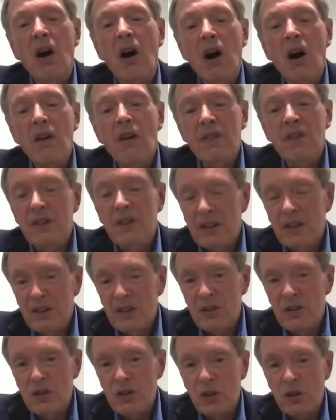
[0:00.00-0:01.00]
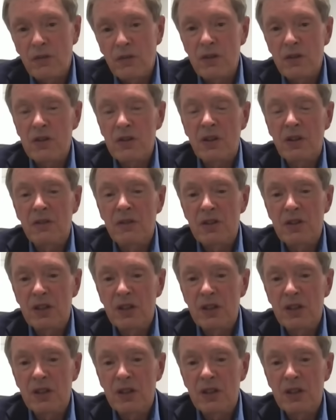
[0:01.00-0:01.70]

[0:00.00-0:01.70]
off surface of the